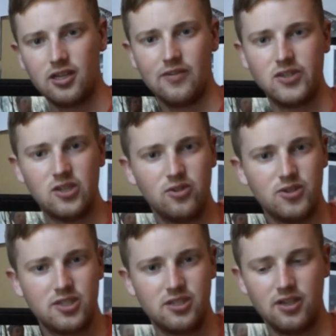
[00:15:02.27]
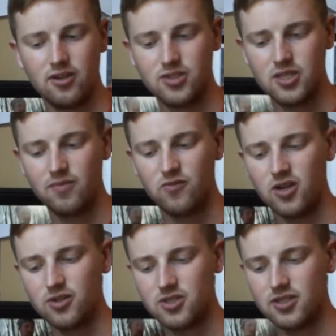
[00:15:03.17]
even though there's some
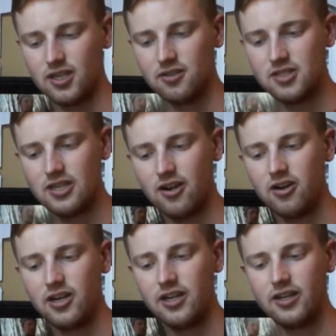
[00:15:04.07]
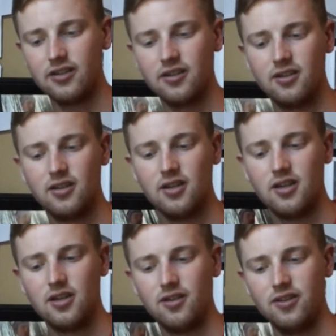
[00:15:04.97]
faults like the tearing,
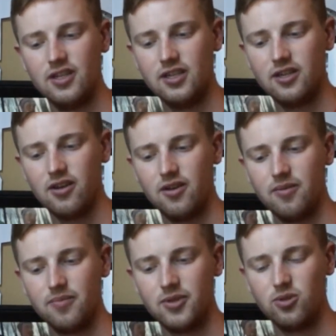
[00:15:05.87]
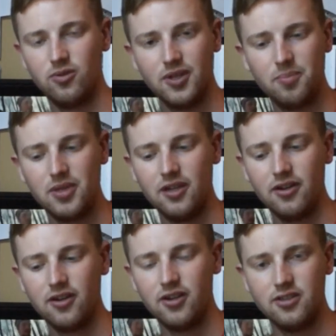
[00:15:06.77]
the little lip
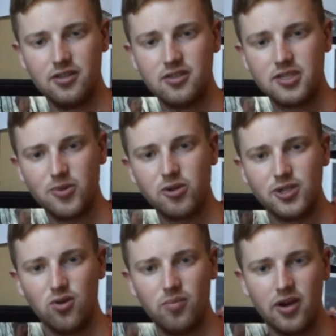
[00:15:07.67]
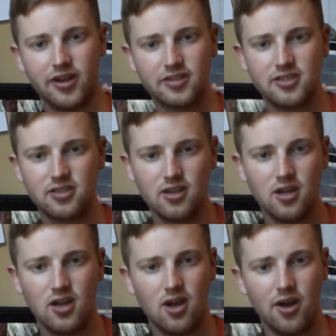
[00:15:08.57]
here, and the small toe box.
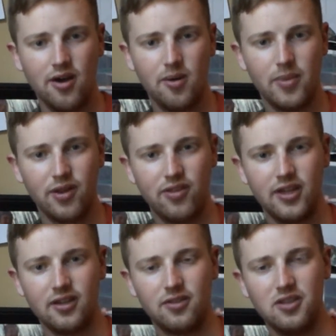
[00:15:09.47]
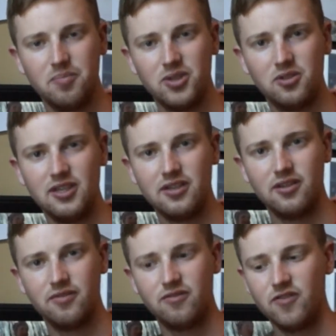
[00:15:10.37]
I think the ability
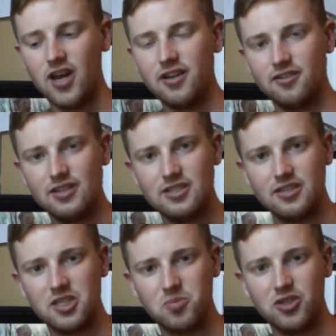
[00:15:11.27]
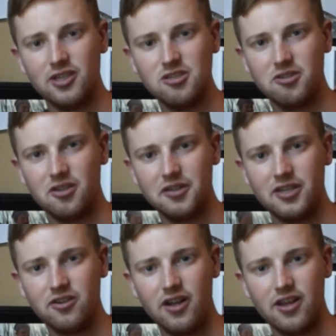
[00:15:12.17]
to find these things pretty easily on the
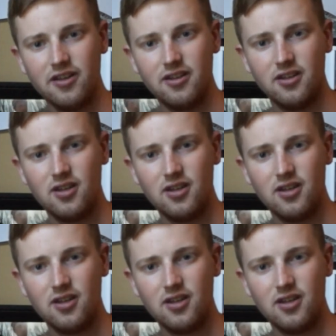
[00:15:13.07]
internet,